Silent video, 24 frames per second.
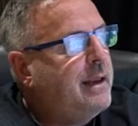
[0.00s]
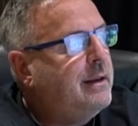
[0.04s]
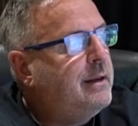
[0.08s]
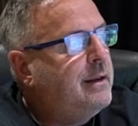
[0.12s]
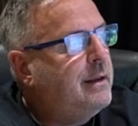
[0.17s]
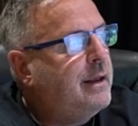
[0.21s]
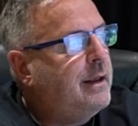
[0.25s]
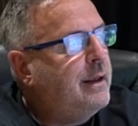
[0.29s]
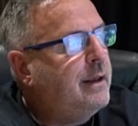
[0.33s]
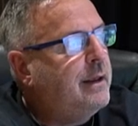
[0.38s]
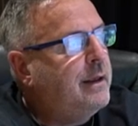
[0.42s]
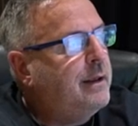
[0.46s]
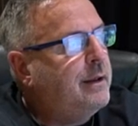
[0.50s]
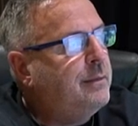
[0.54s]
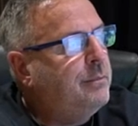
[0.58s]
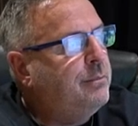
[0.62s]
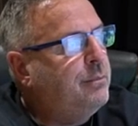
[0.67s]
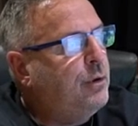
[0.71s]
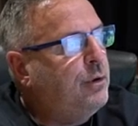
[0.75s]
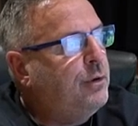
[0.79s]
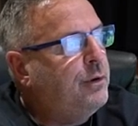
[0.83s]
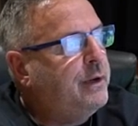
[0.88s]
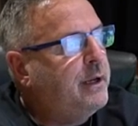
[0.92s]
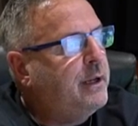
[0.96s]
uh,
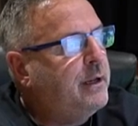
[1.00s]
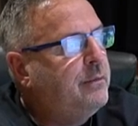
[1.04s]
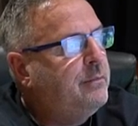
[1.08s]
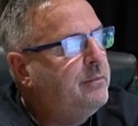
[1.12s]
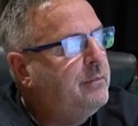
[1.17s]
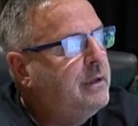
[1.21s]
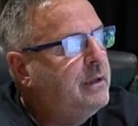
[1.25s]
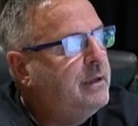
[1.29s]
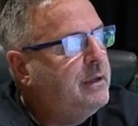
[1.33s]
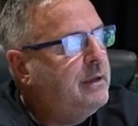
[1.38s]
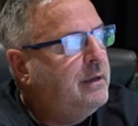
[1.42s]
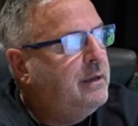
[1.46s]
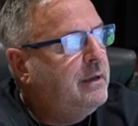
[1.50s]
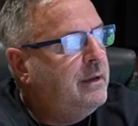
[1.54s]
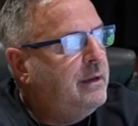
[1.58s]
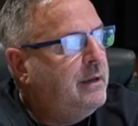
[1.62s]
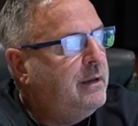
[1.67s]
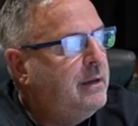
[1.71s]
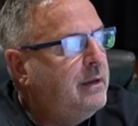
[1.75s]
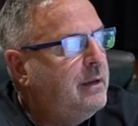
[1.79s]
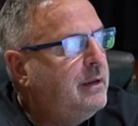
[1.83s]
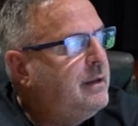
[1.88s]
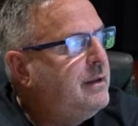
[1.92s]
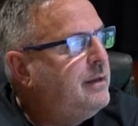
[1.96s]
border,
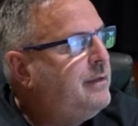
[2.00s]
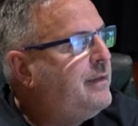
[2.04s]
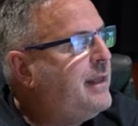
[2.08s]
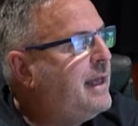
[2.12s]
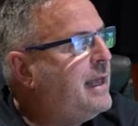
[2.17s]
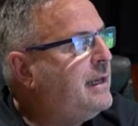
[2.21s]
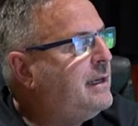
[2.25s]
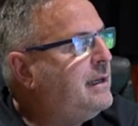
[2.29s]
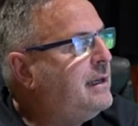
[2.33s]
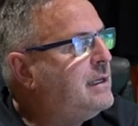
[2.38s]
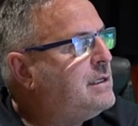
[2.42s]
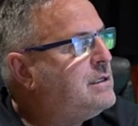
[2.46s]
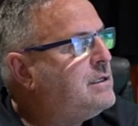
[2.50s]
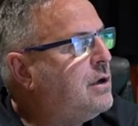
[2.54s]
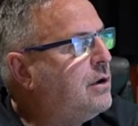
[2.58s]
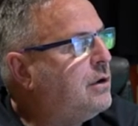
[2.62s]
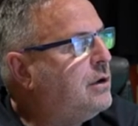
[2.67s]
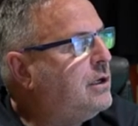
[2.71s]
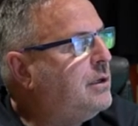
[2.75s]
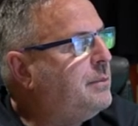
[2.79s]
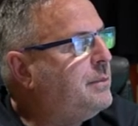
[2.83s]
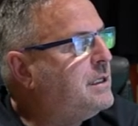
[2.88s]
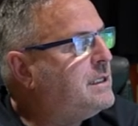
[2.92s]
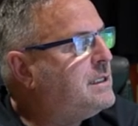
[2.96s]
then it's not
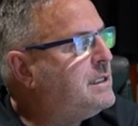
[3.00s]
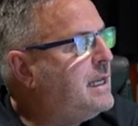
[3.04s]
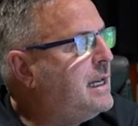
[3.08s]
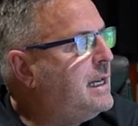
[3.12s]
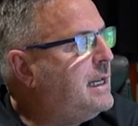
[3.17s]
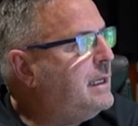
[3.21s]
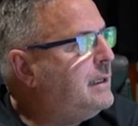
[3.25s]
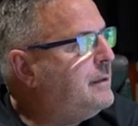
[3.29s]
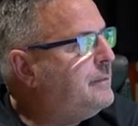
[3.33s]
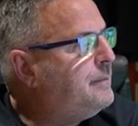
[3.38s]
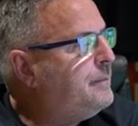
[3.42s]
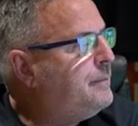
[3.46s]
going to be seen.